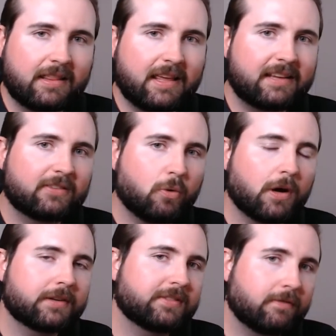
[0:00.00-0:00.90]
these
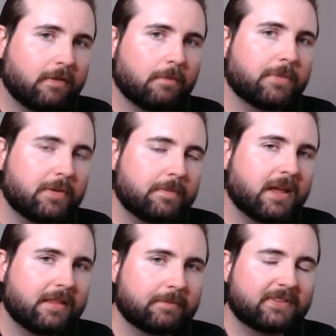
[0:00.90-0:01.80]
quotes from
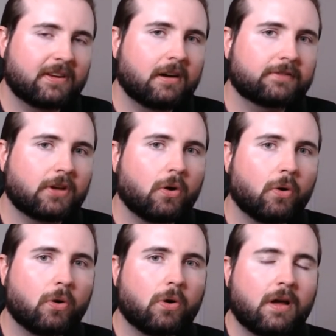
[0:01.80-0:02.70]
themselves,
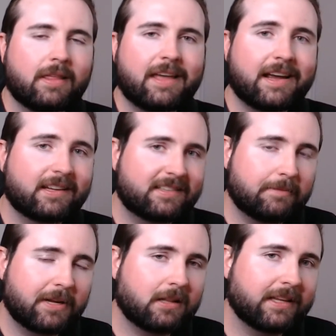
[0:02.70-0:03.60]
or they are
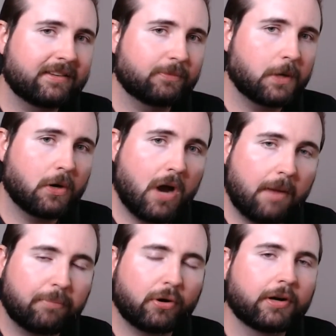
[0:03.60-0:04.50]
typically as well
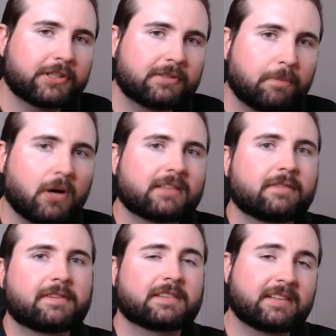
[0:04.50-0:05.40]
approached by
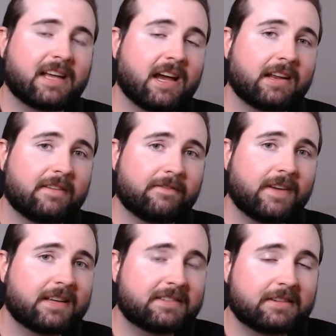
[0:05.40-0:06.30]
sophisticated
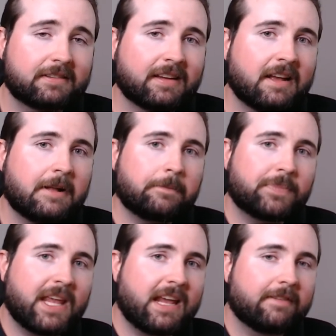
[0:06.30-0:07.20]
investors
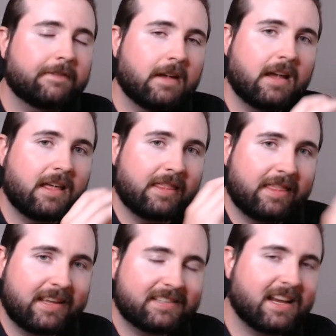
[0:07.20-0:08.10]
if
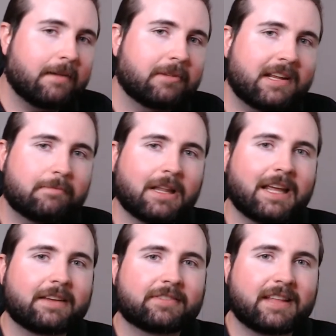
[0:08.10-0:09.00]
this company
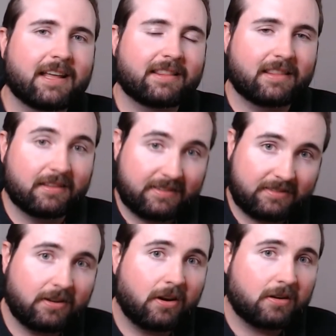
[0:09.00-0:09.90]
believes that the
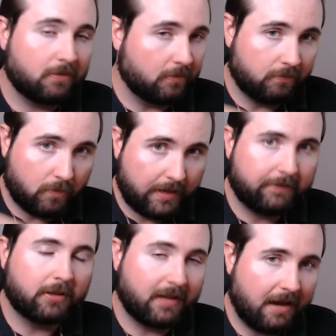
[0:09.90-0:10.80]
stock or
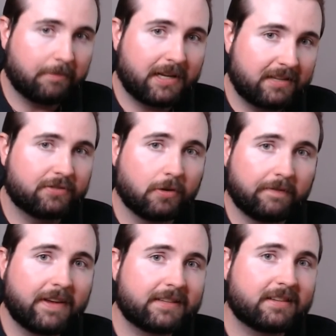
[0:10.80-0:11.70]
whatever the company is you're
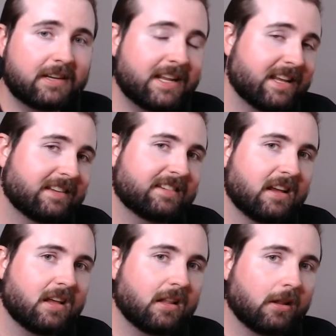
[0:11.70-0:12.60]
invested in is
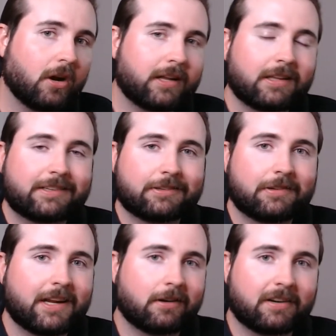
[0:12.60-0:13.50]
likely to
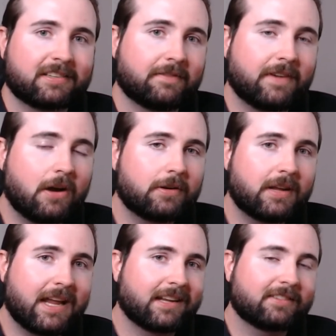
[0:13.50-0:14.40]
increase in value,
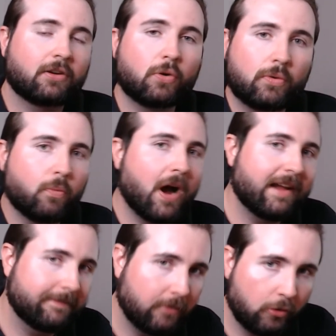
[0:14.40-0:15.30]
and it's a good way
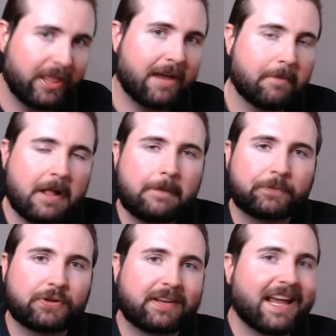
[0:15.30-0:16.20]
for them
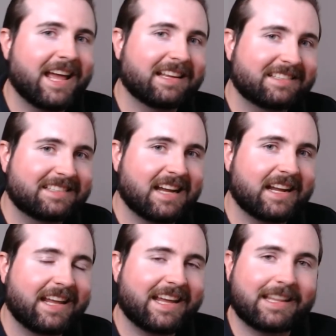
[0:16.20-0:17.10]
to get a
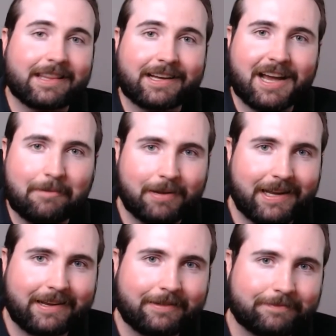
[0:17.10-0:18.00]
stake in the
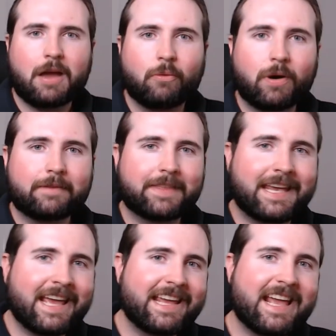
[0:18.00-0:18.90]
company. One of the
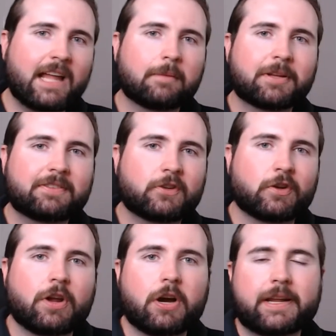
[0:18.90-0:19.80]
key elements to
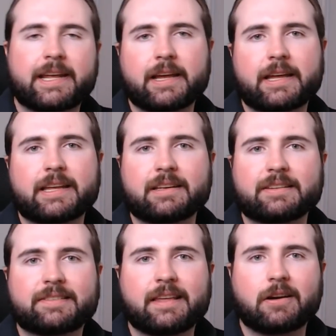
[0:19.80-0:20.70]
note here
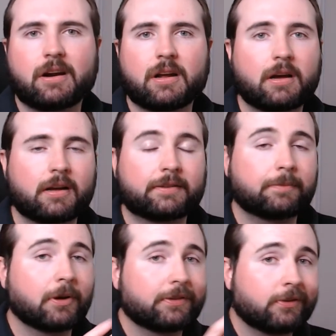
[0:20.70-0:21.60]
is there are,
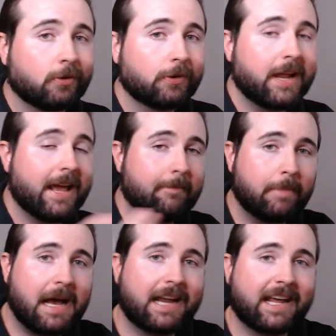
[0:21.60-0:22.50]
good and
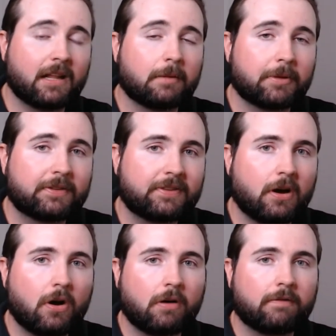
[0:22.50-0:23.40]
bad elements
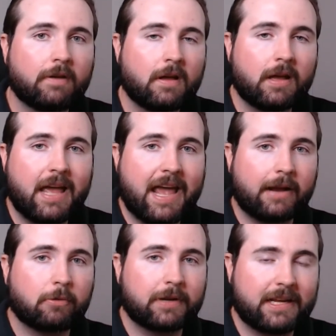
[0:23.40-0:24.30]
of
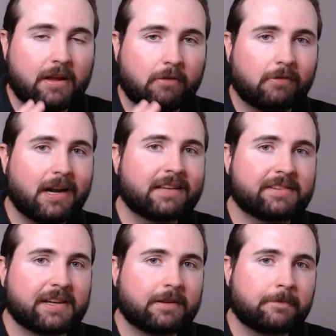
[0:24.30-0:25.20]
equity raising.